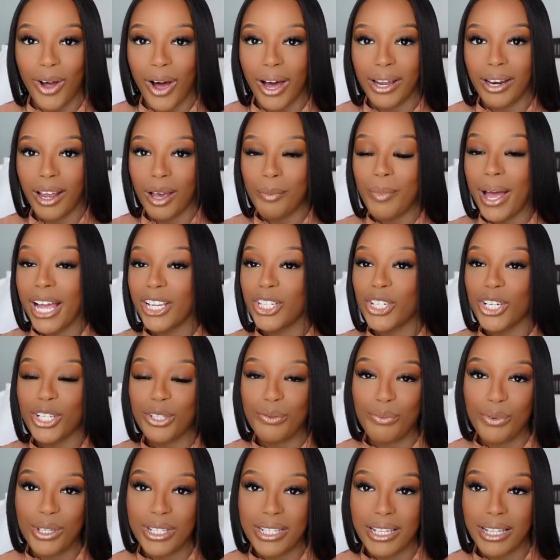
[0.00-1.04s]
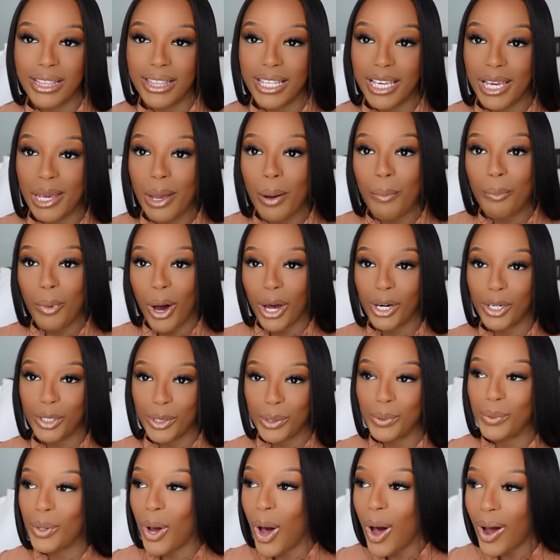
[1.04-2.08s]
caught up, I just recently bought a
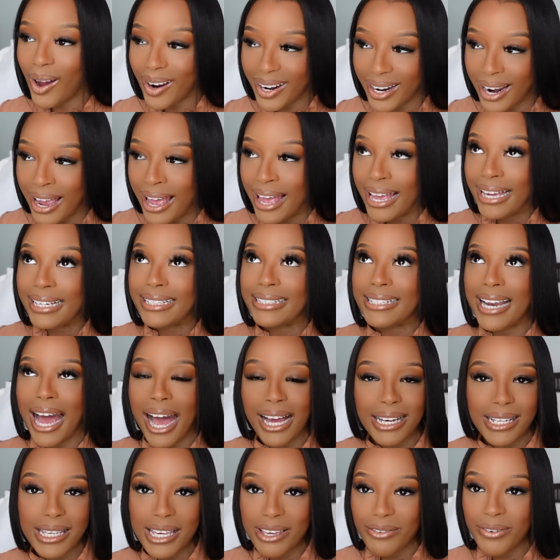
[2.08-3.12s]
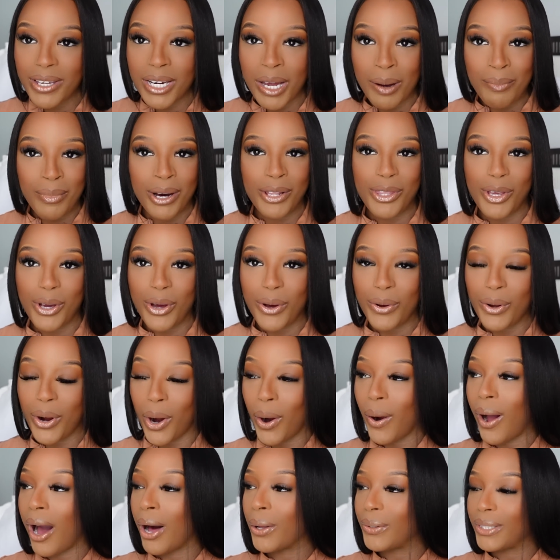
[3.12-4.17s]
new car, not even a month ago,
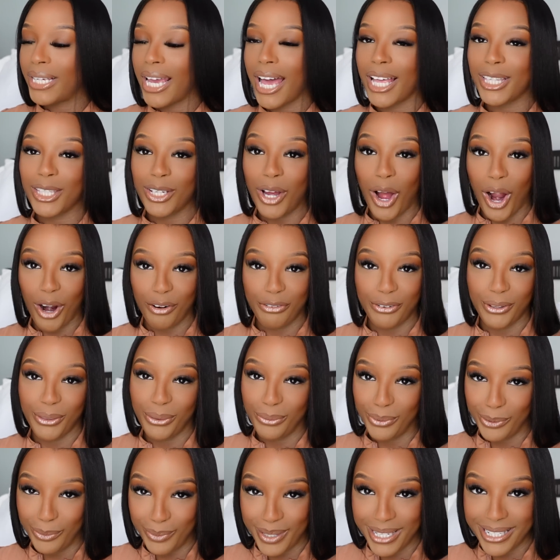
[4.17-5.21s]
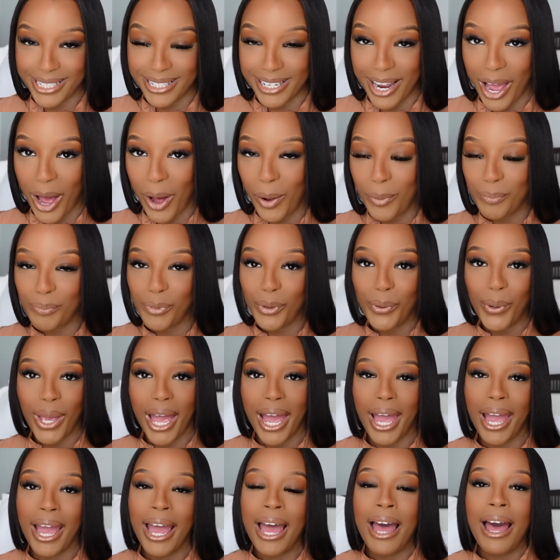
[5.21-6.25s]
girl. I only have the car for 3 weeks now,
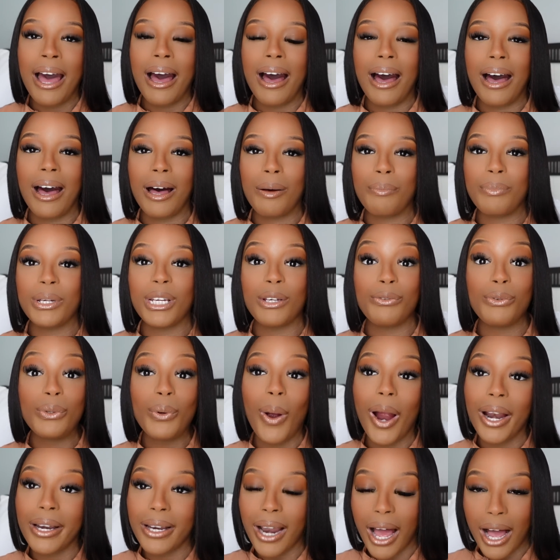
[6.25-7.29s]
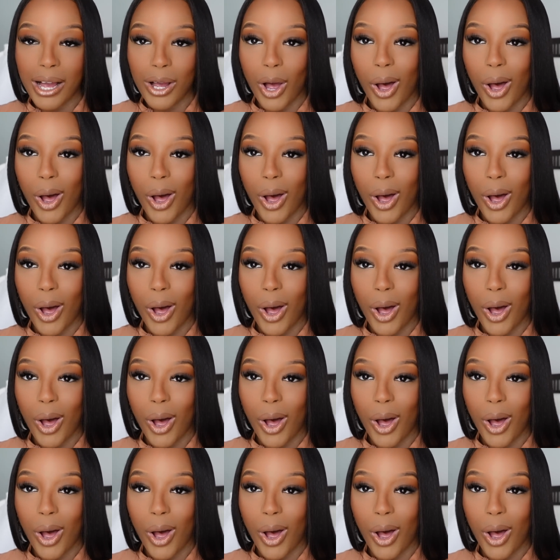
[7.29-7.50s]
okay? But if you are not